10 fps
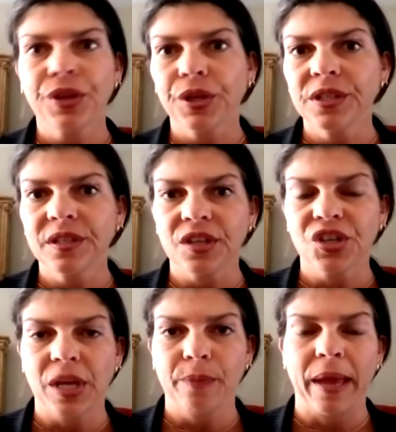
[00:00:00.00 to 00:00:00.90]
thirds of the
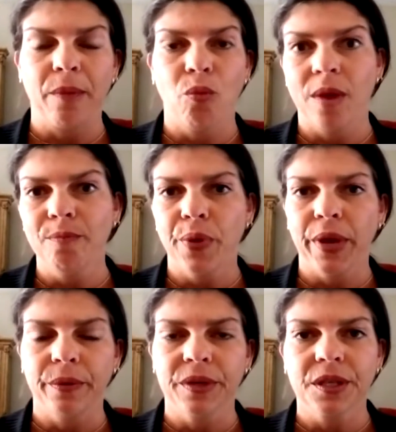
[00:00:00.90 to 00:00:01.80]
ship at one point
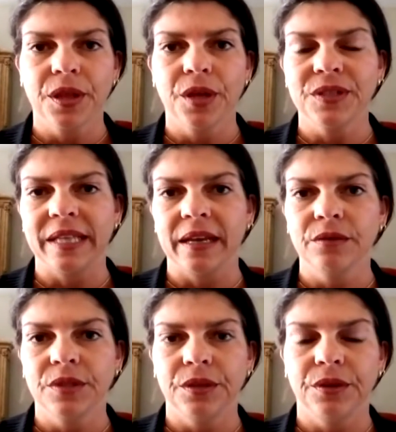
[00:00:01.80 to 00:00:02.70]
was closed
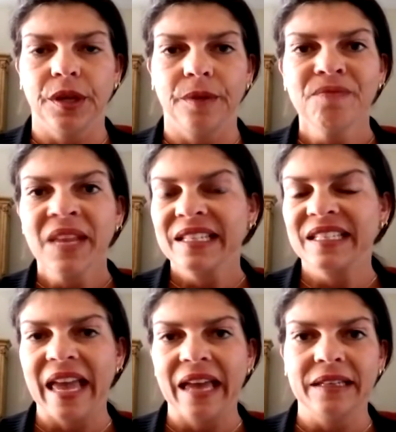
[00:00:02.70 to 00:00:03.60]
down due to
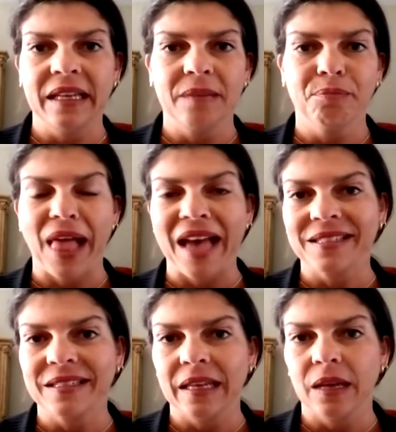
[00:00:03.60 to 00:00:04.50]
sanding,
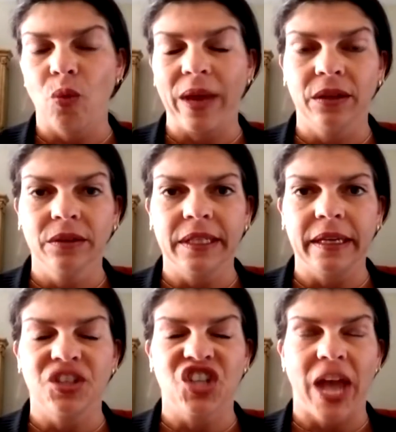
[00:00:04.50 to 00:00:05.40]
blasting,
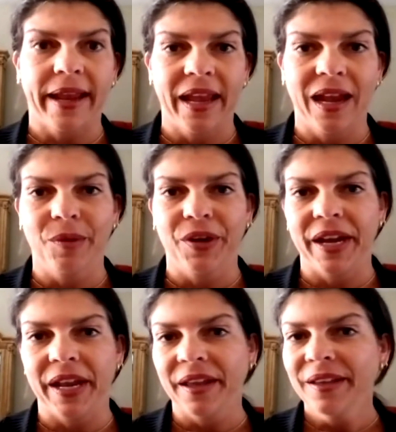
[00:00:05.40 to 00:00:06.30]
welding,
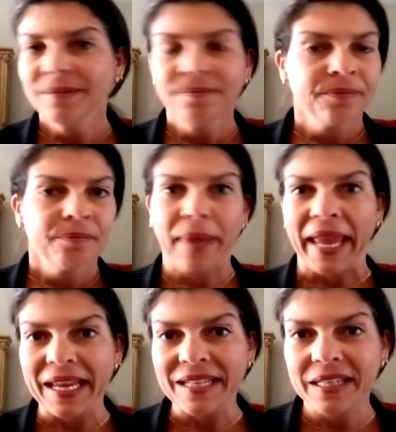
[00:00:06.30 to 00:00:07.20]
jackhammering. May
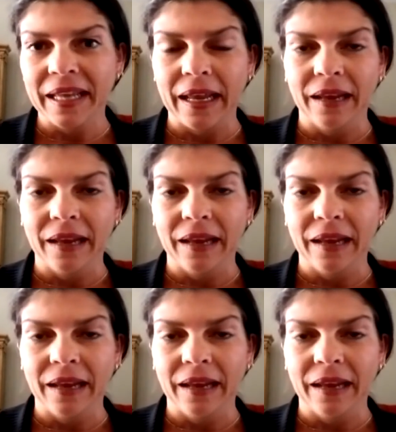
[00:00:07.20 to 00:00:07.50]
Claire Locke